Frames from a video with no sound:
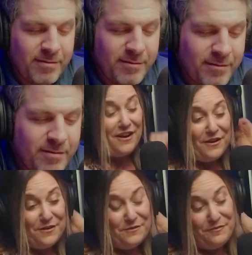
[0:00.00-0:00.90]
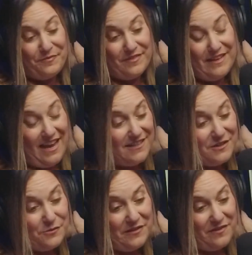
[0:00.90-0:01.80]
So yeah,
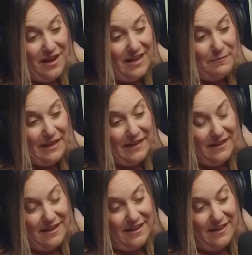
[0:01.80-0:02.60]
so we've got, I mean,